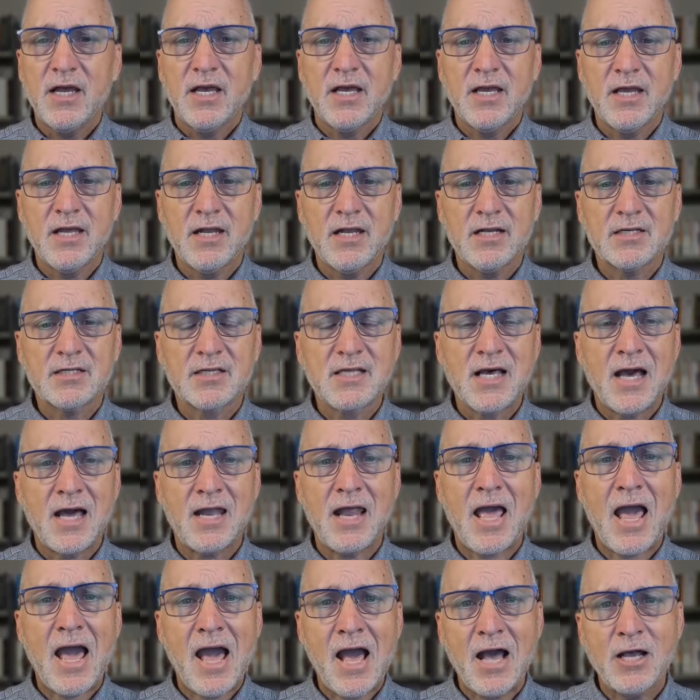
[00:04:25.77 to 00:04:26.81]
It is that
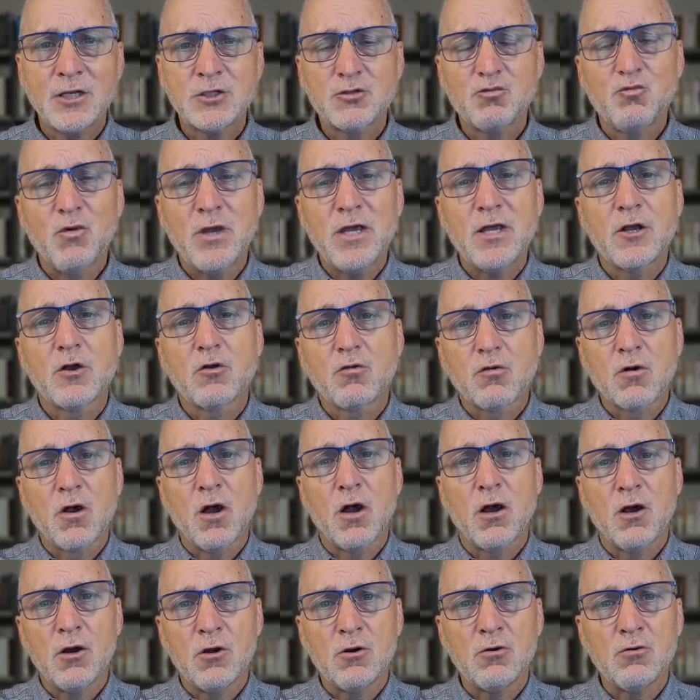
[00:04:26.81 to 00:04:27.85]
as we
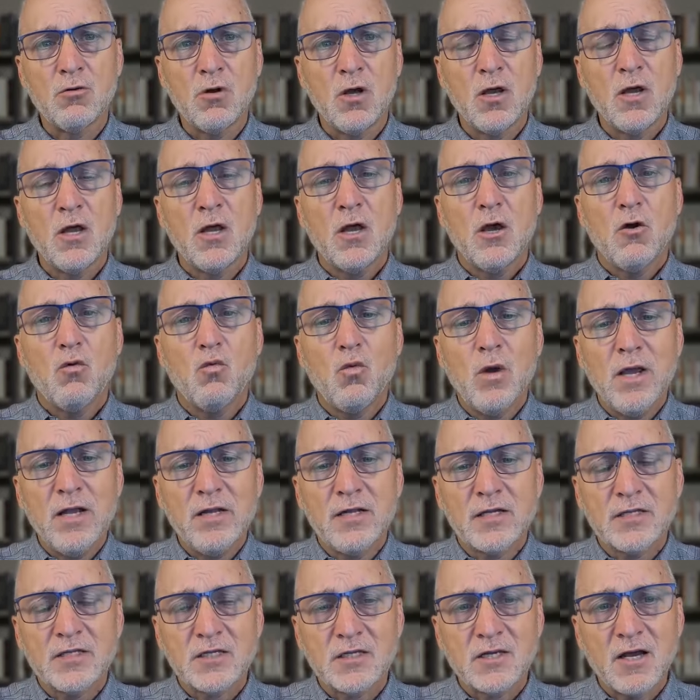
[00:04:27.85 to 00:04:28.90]
grow, we
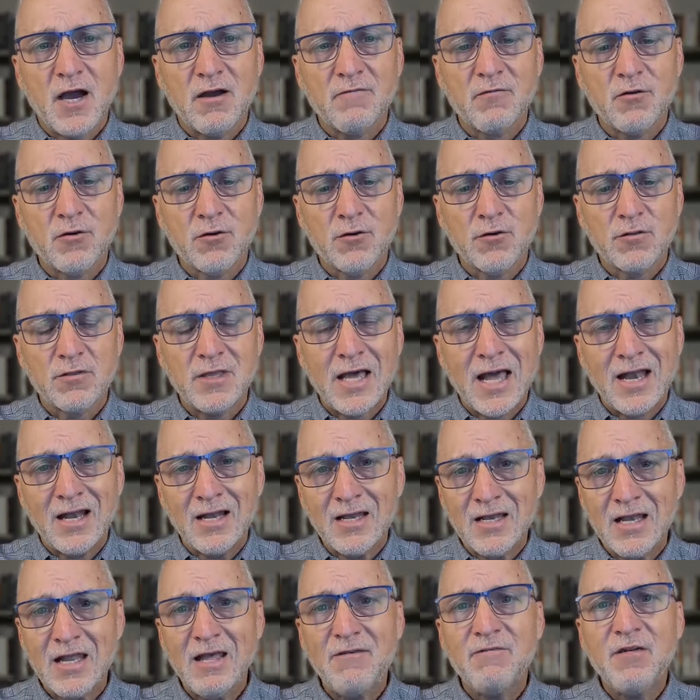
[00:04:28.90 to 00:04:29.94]
discover that
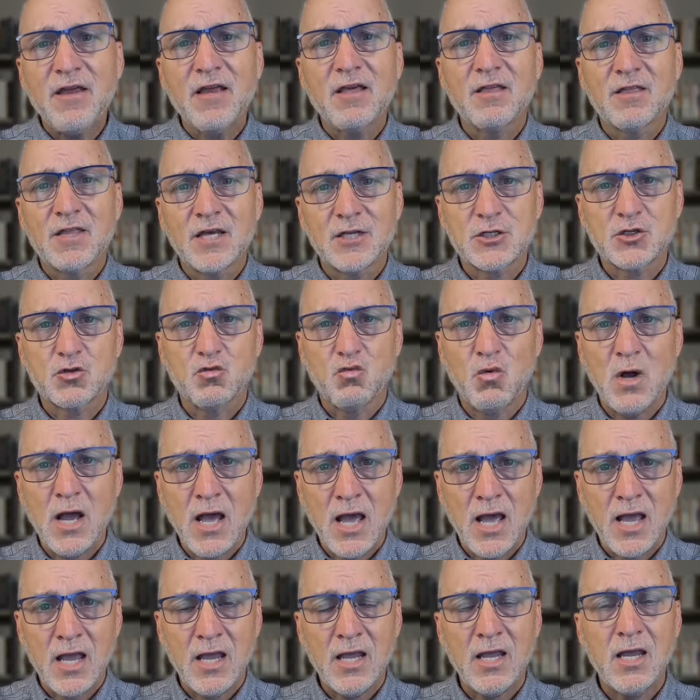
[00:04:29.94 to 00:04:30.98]
living this
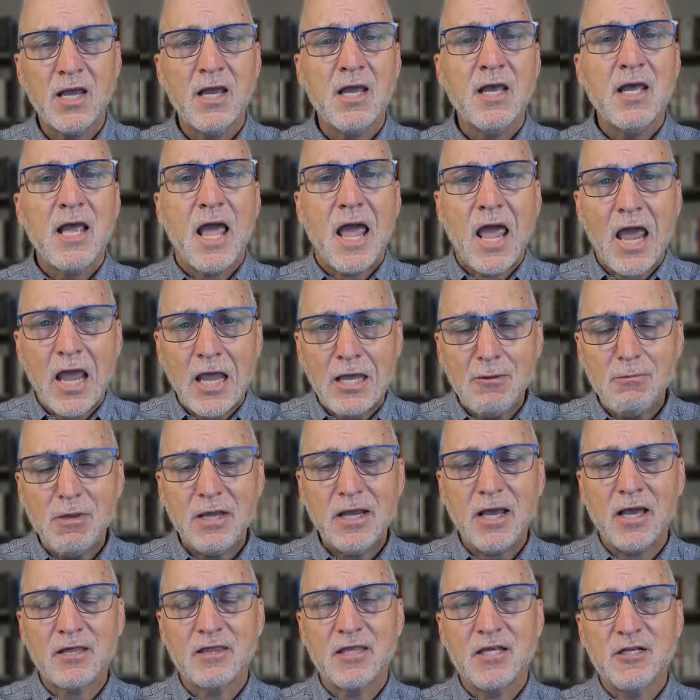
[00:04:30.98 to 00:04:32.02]
way,
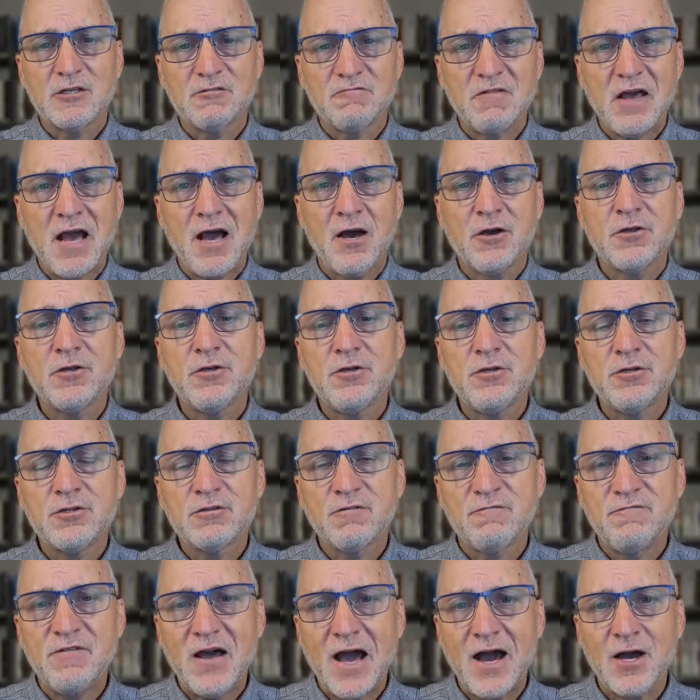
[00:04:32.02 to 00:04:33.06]
aiming at these values,
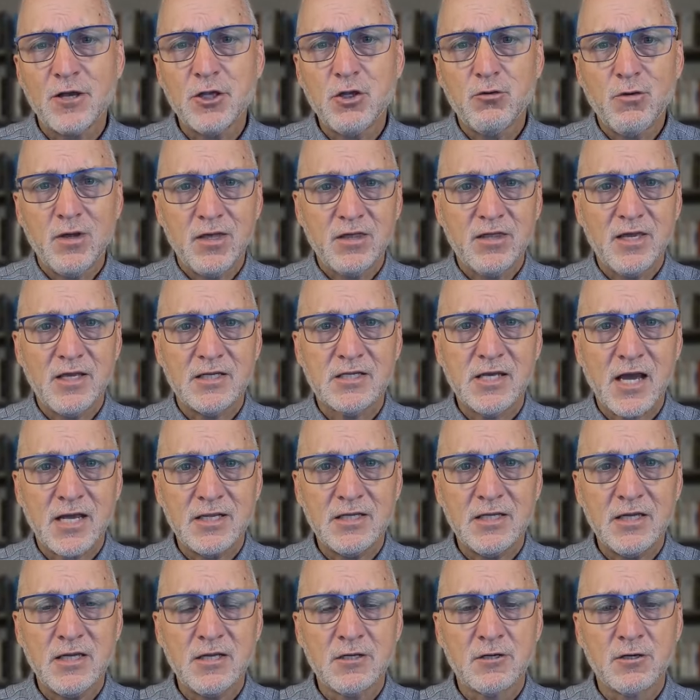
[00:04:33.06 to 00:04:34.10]
valuing these
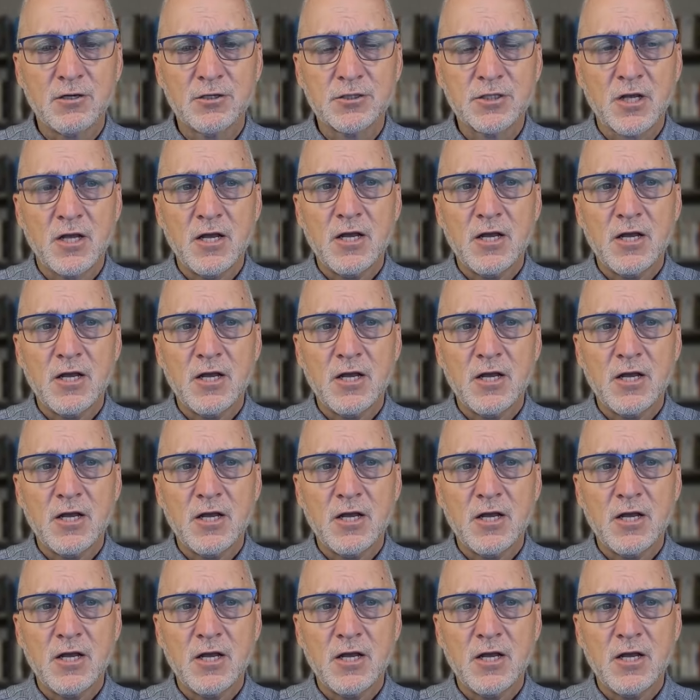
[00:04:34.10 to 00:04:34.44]
ideals,